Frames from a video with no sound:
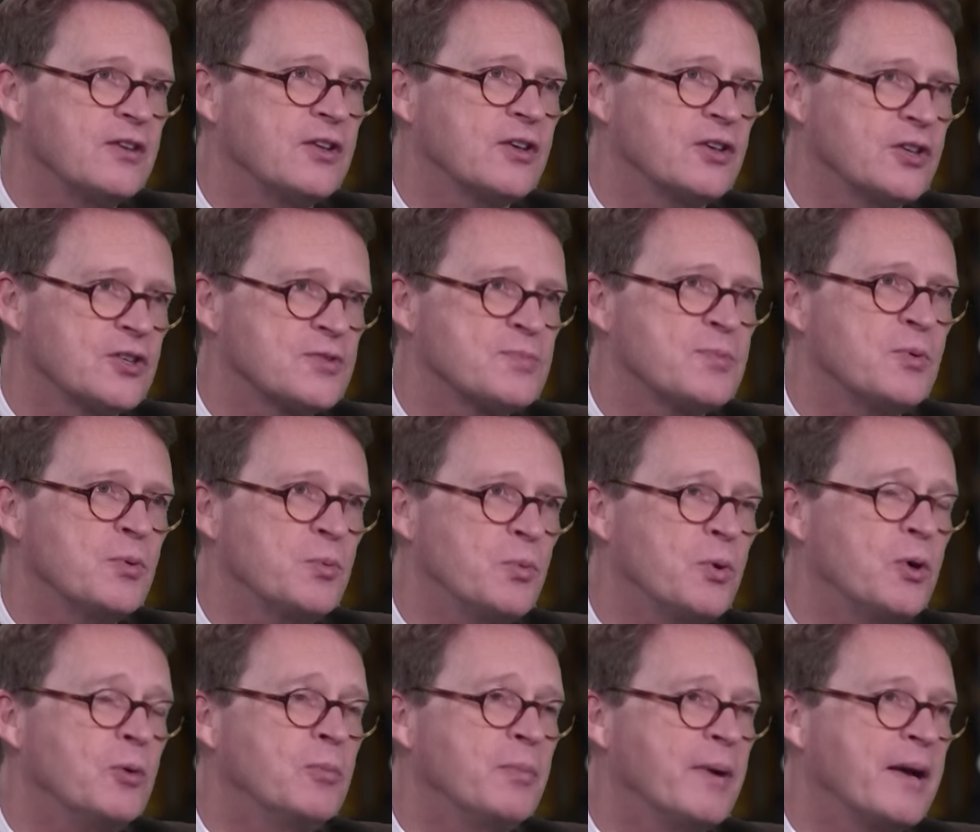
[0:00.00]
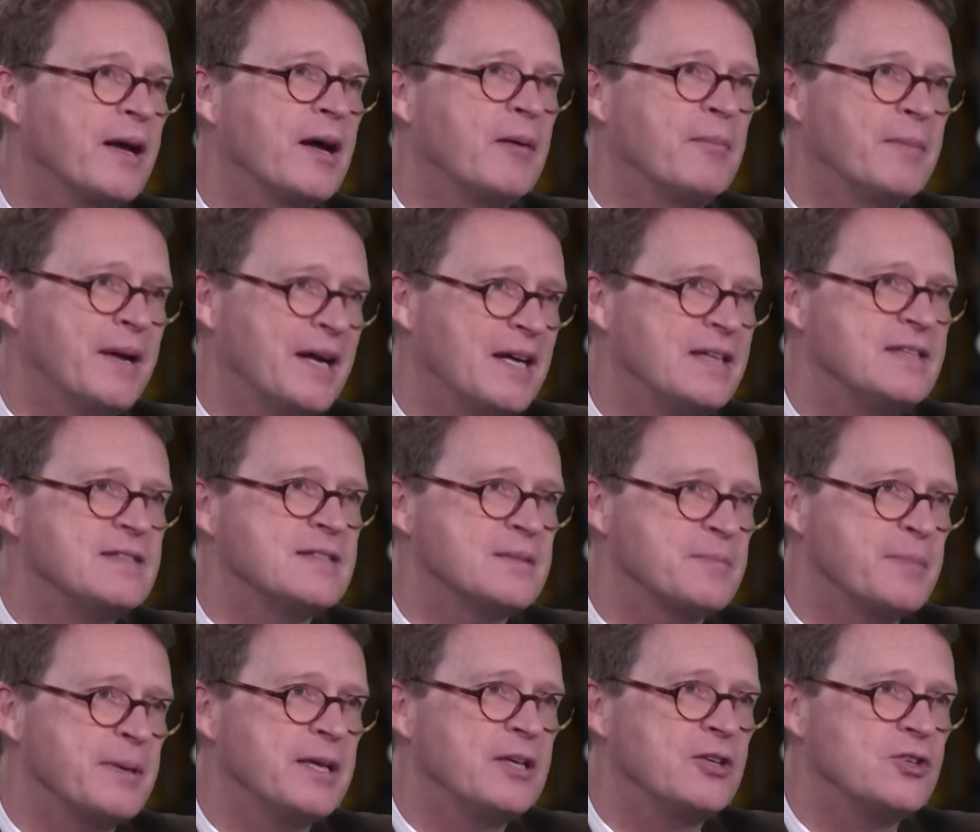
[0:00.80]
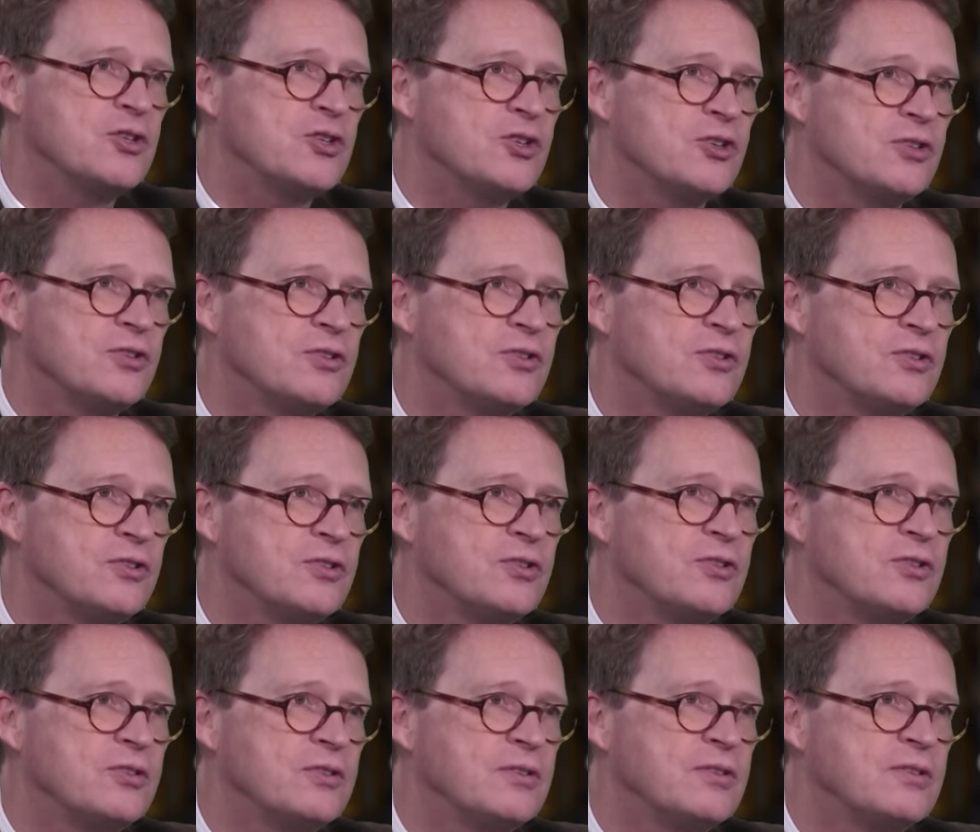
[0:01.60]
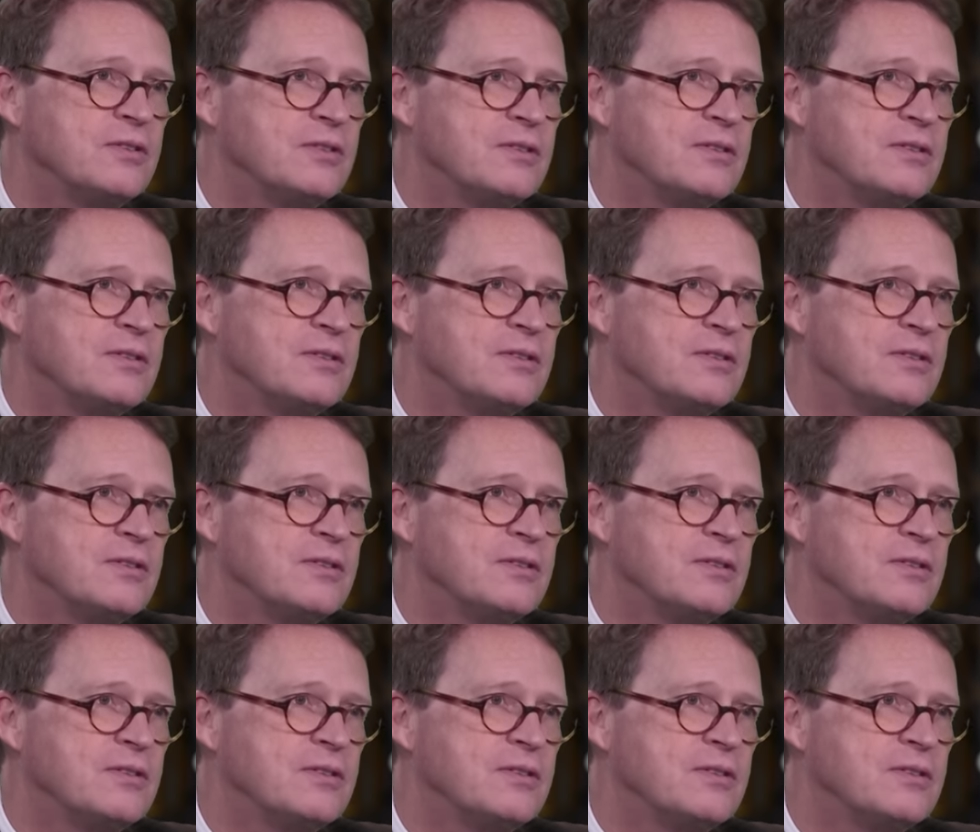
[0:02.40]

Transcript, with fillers: The gospel will become hate speech. Yes.